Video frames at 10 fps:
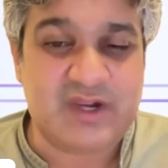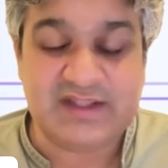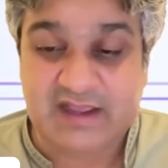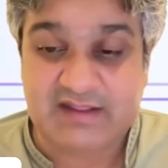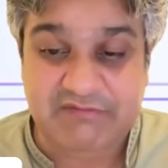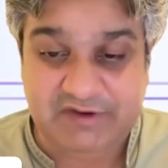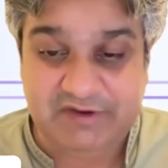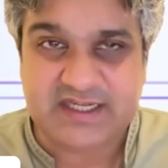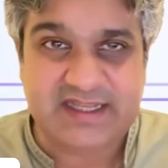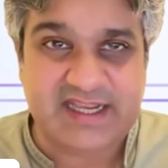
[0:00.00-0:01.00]
So I think
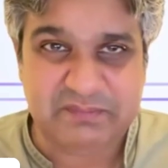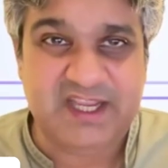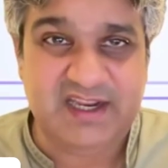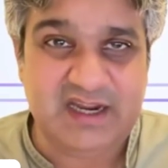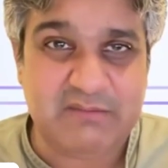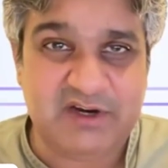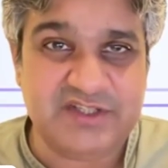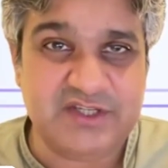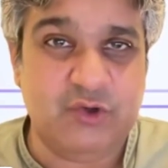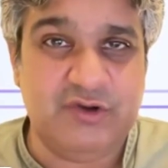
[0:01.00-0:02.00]
firstly, the SPK number
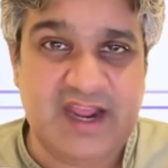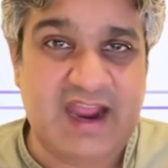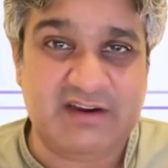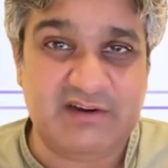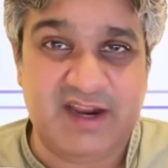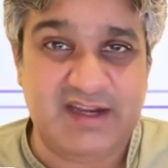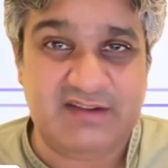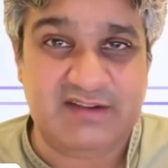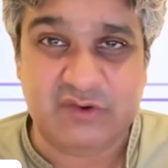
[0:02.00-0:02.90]
is a good anchor, right?